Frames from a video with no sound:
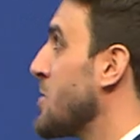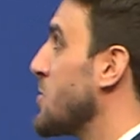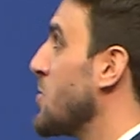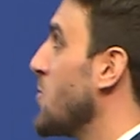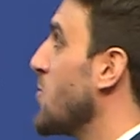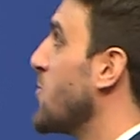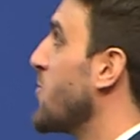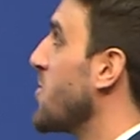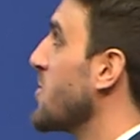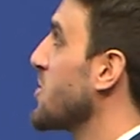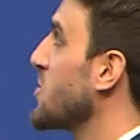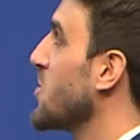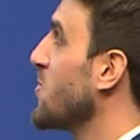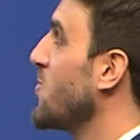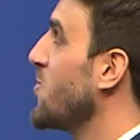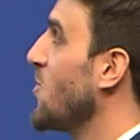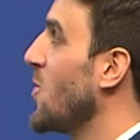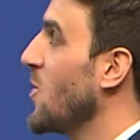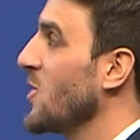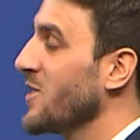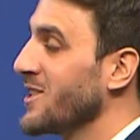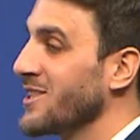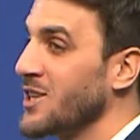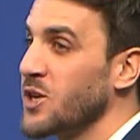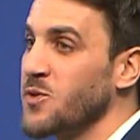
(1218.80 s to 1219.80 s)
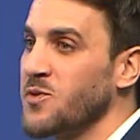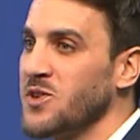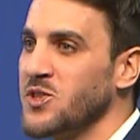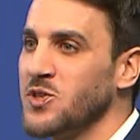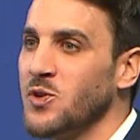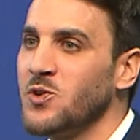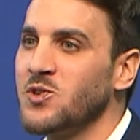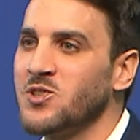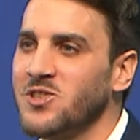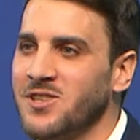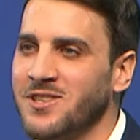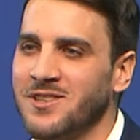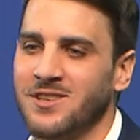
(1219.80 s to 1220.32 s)
So first of all, the
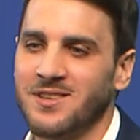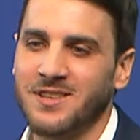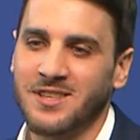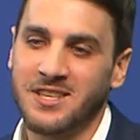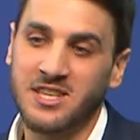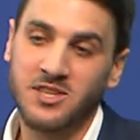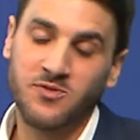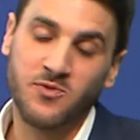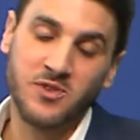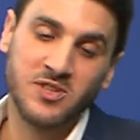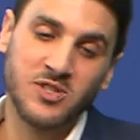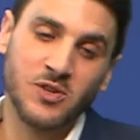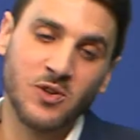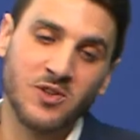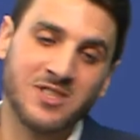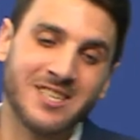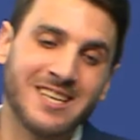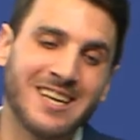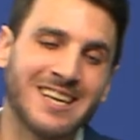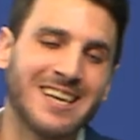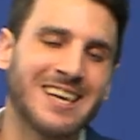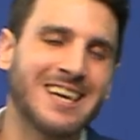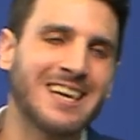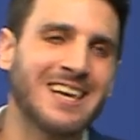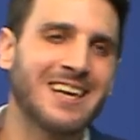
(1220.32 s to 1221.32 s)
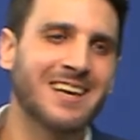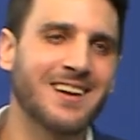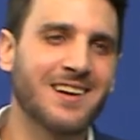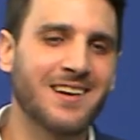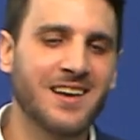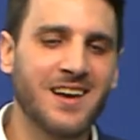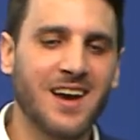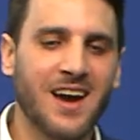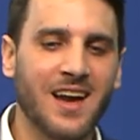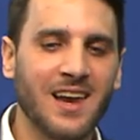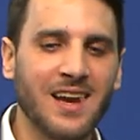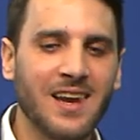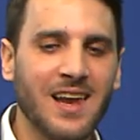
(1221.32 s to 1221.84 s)
results, these results
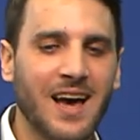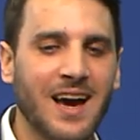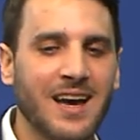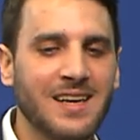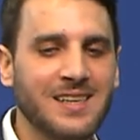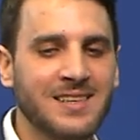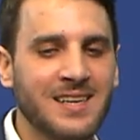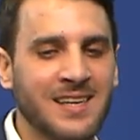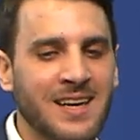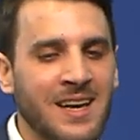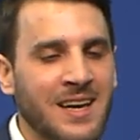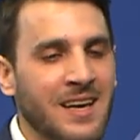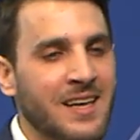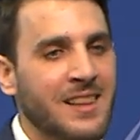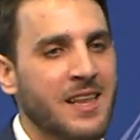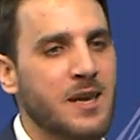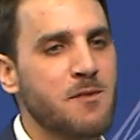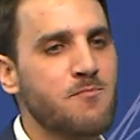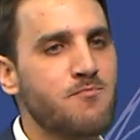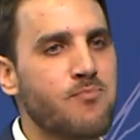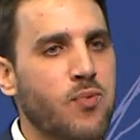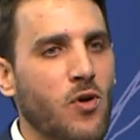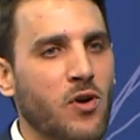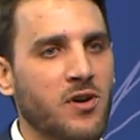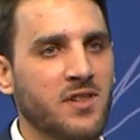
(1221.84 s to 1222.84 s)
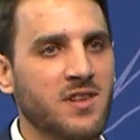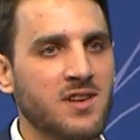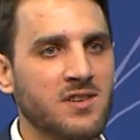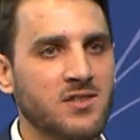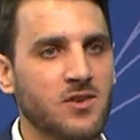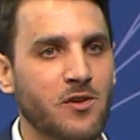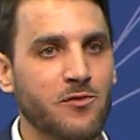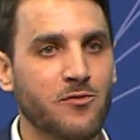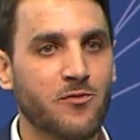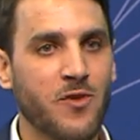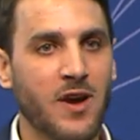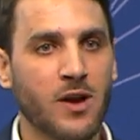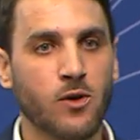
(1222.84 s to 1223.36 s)
clearly highlight the importance
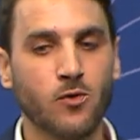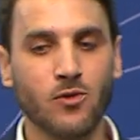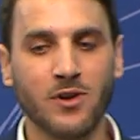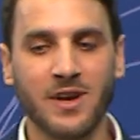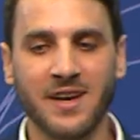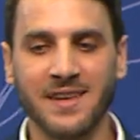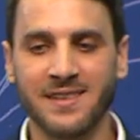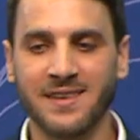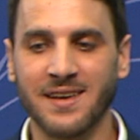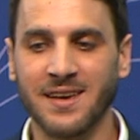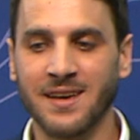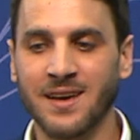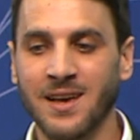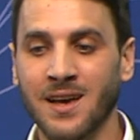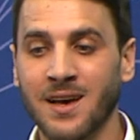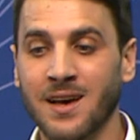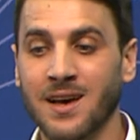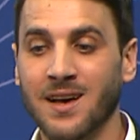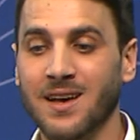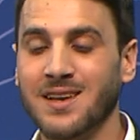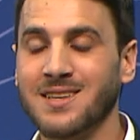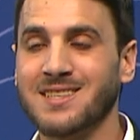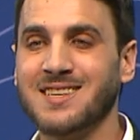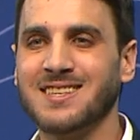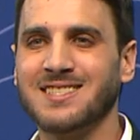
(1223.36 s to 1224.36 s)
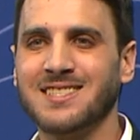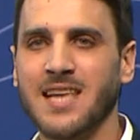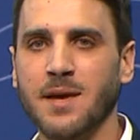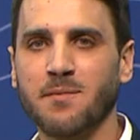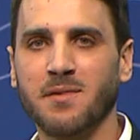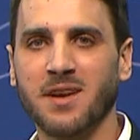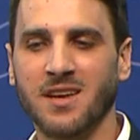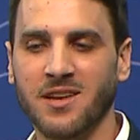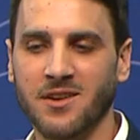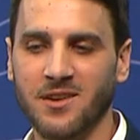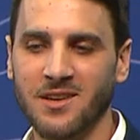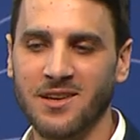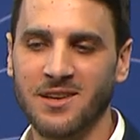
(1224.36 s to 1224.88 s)
of regulating uh,
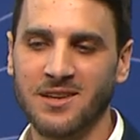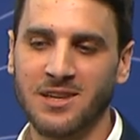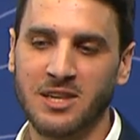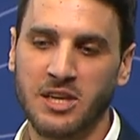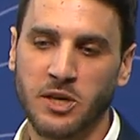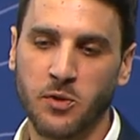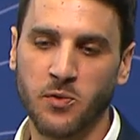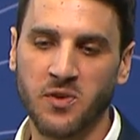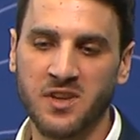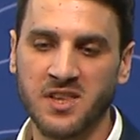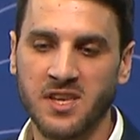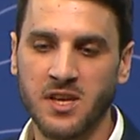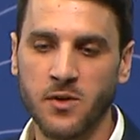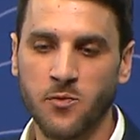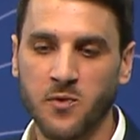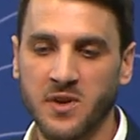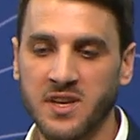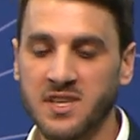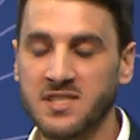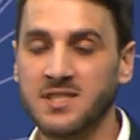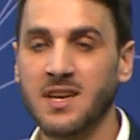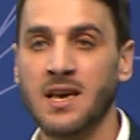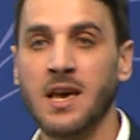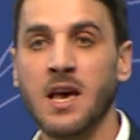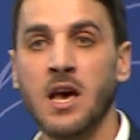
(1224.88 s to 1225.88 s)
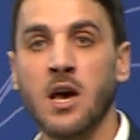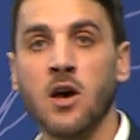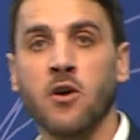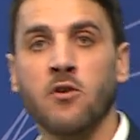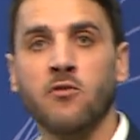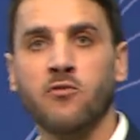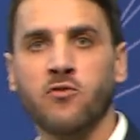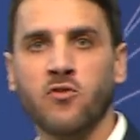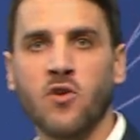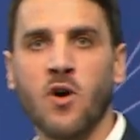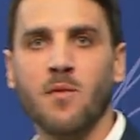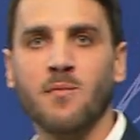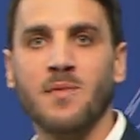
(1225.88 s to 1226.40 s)
systemic uh, liquidity risk
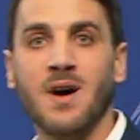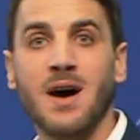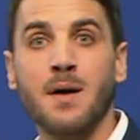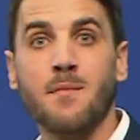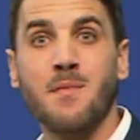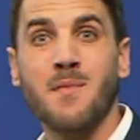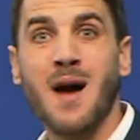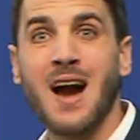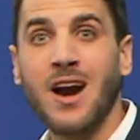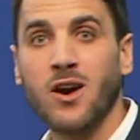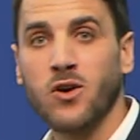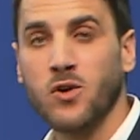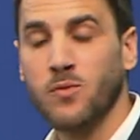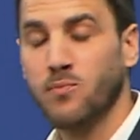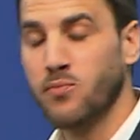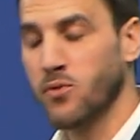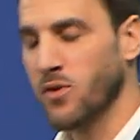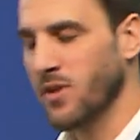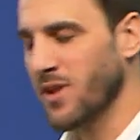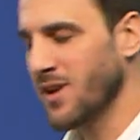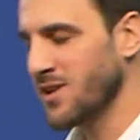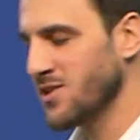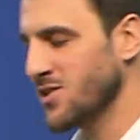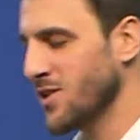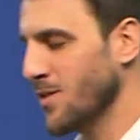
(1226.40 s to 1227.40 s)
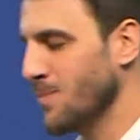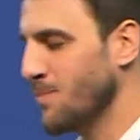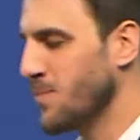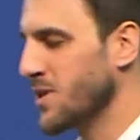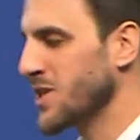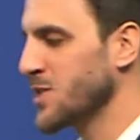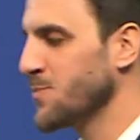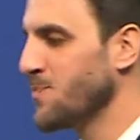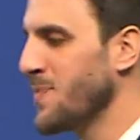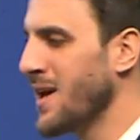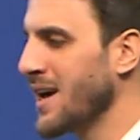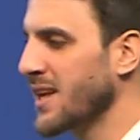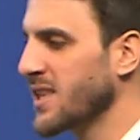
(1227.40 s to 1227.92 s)
from a macroprudential
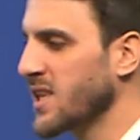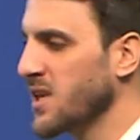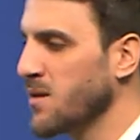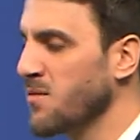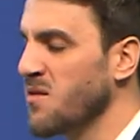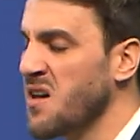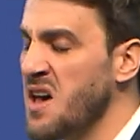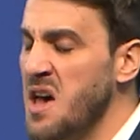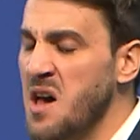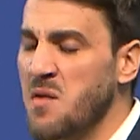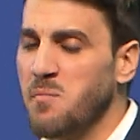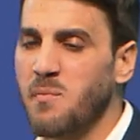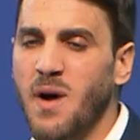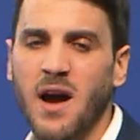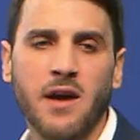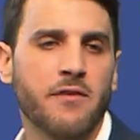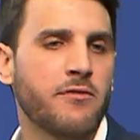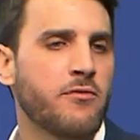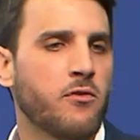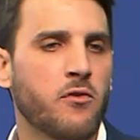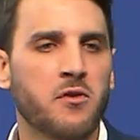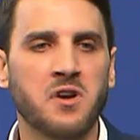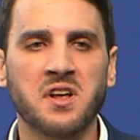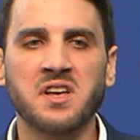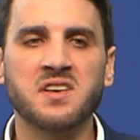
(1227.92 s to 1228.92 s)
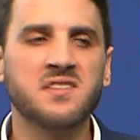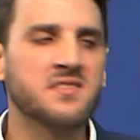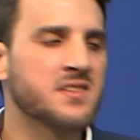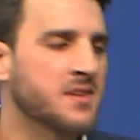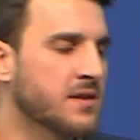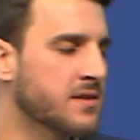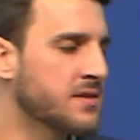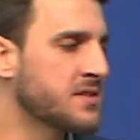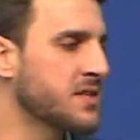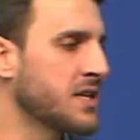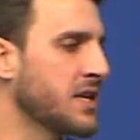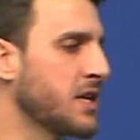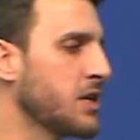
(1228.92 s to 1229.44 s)
perspective by, for
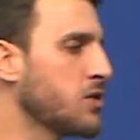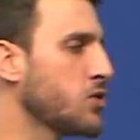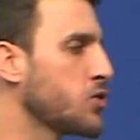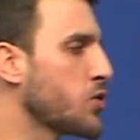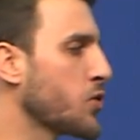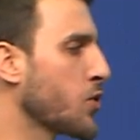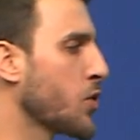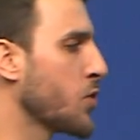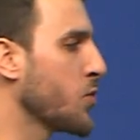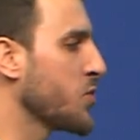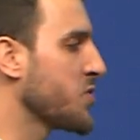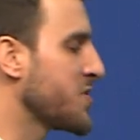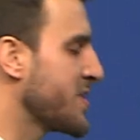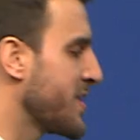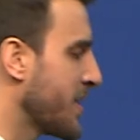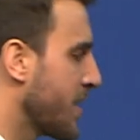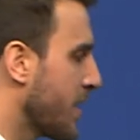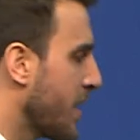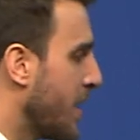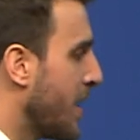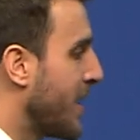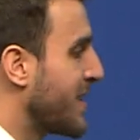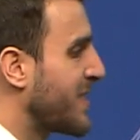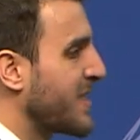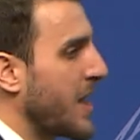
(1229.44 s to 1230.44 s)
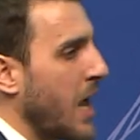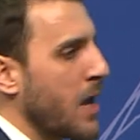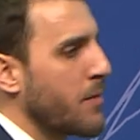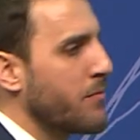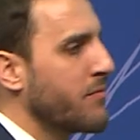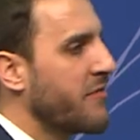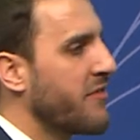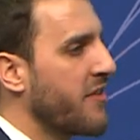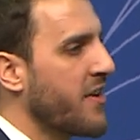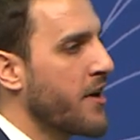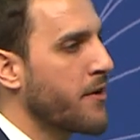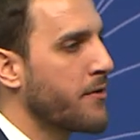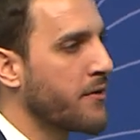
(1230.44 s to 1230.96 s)
instance, introducing a
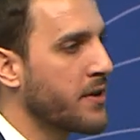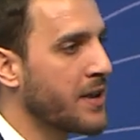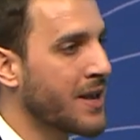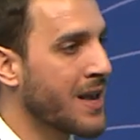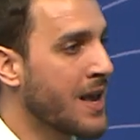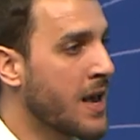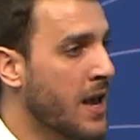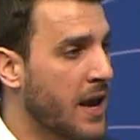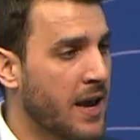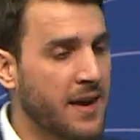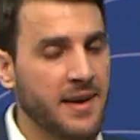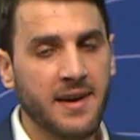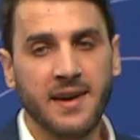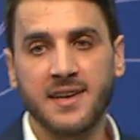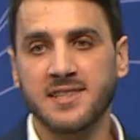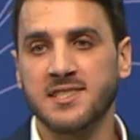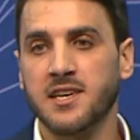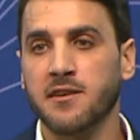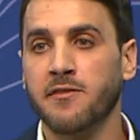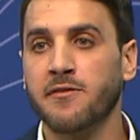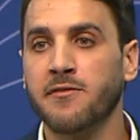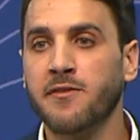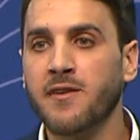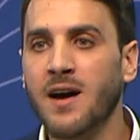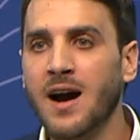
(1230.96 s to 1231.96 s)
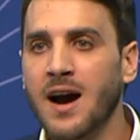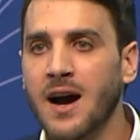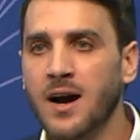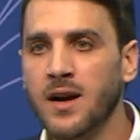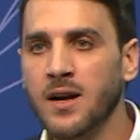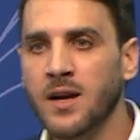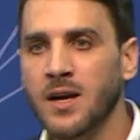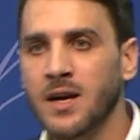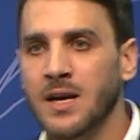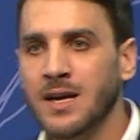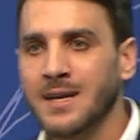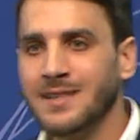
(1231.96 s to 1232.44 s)
time-varying N S F R